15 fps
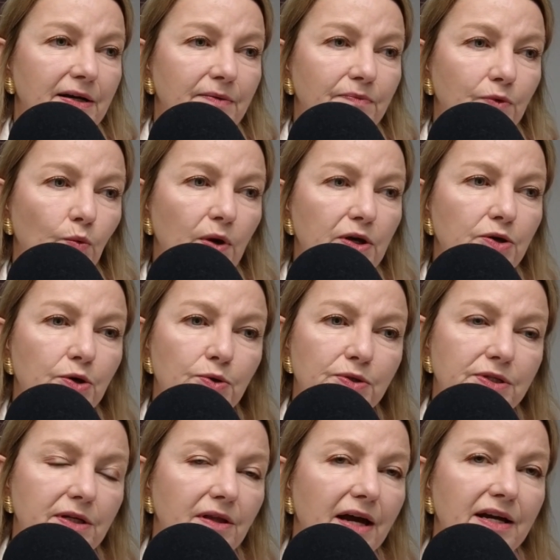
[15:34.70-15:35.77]
We used
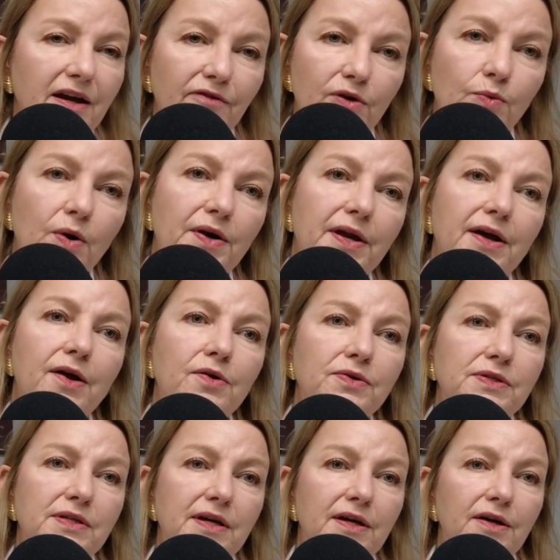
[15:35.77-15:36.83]
it like everyone
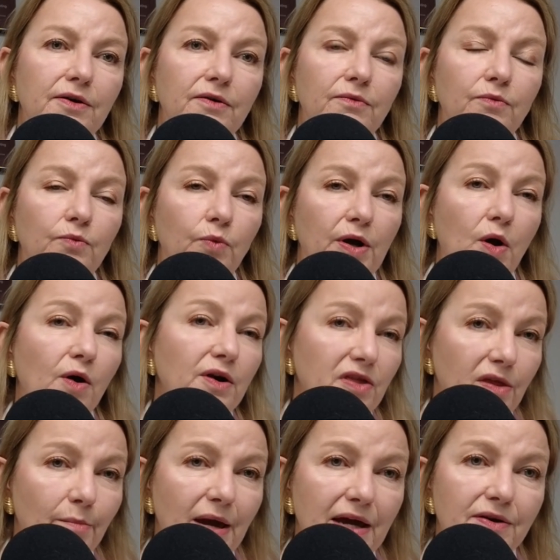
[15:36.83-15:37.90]
else regarding the
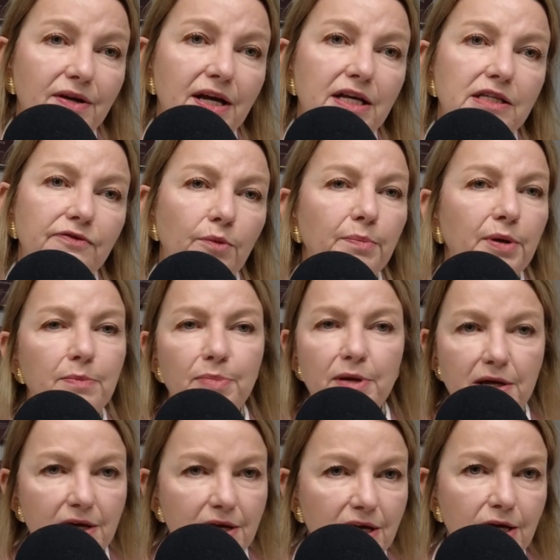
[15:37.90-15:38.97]
mandates for
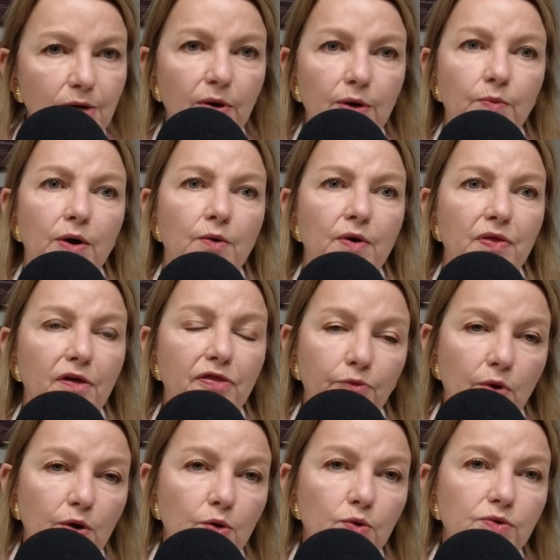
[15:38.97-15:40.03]
PPE when we were in the
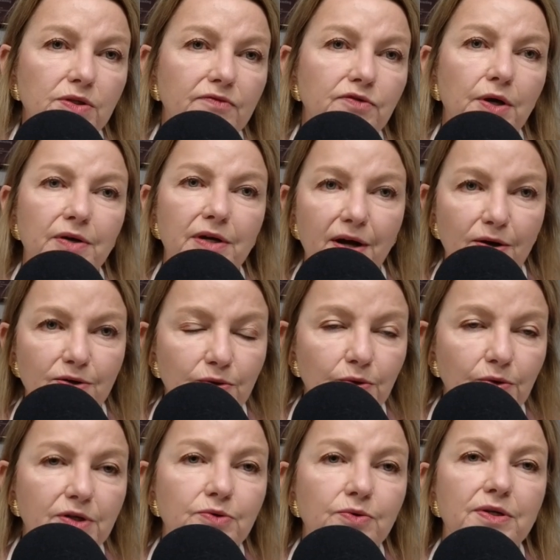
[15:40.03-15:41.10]
throes of shutting our school
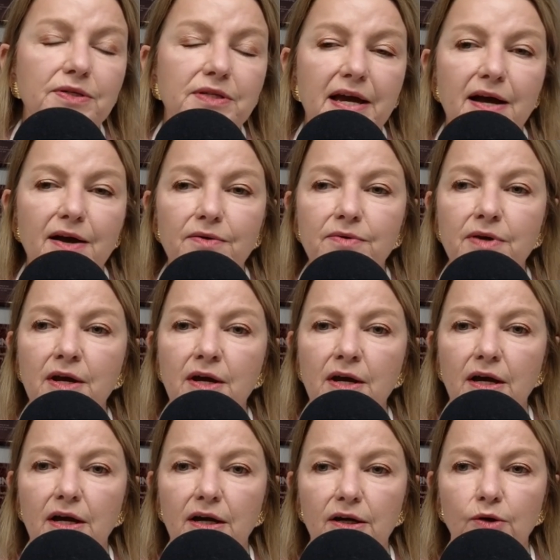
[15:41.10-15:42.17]
districts down.
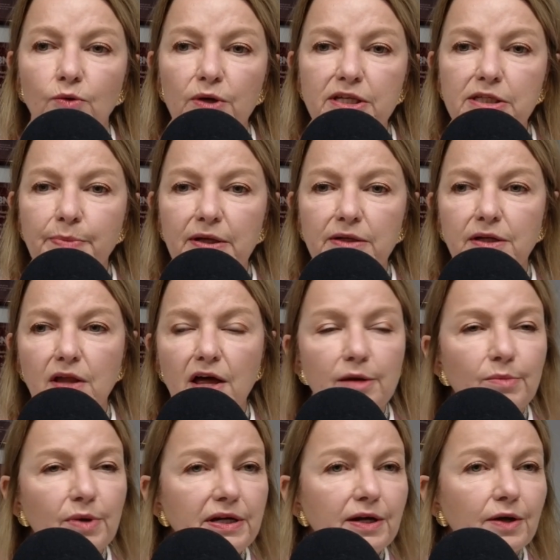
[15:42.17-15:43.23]
We spent a lot of
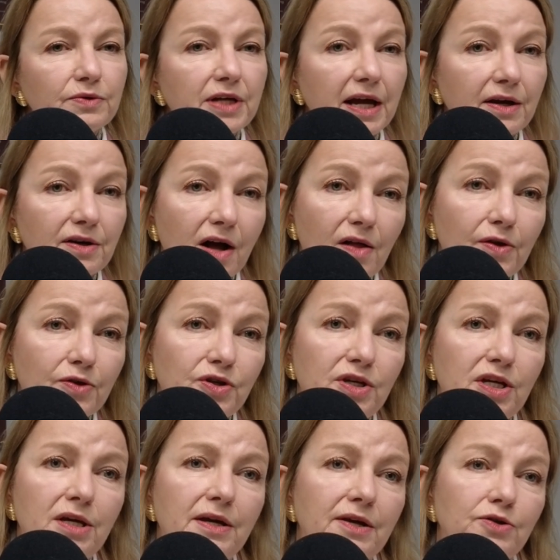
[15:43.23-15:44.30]
money on
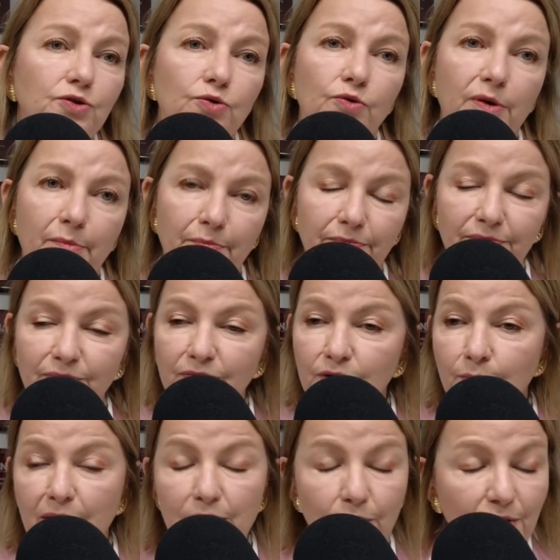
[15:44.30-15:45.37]
technology. As you
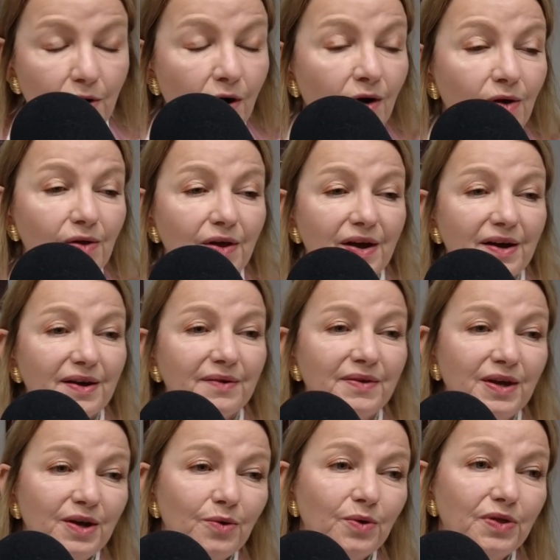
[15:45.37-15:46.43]
may recall,
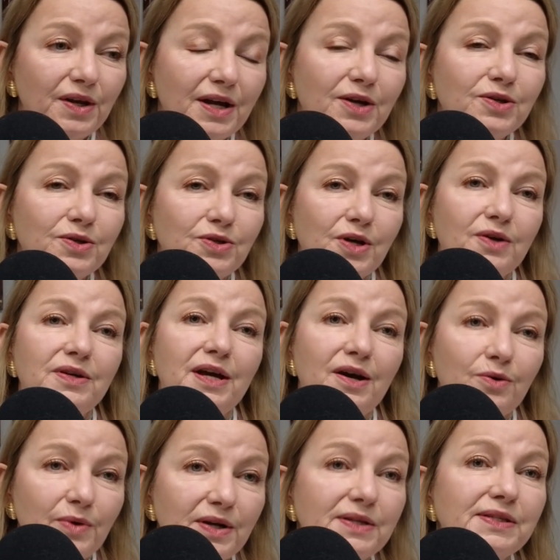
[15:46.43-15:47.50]
when the nation shut
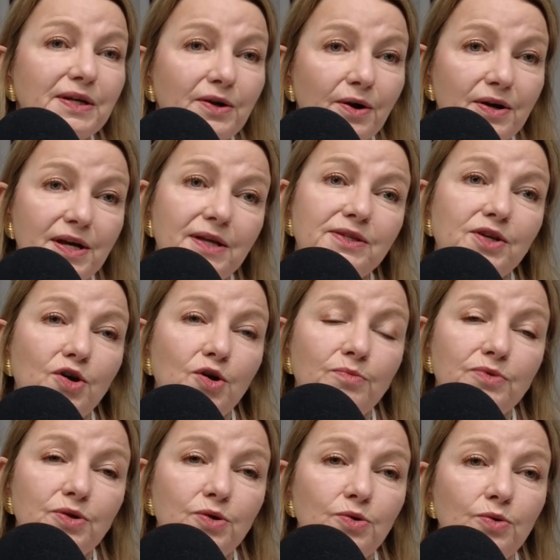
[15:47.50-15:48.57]
down, we had to send our kids home
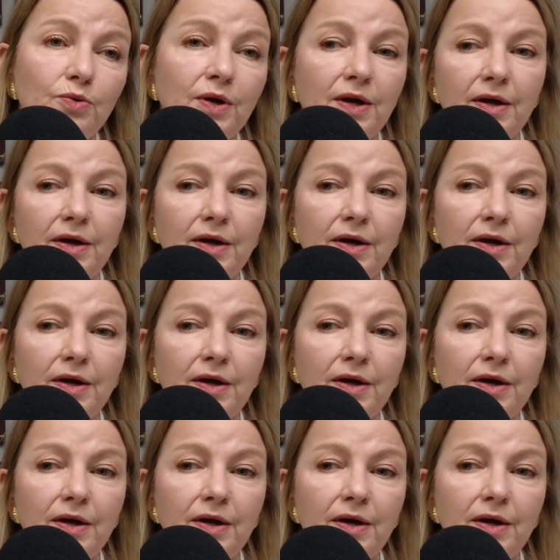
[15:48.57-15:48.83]
to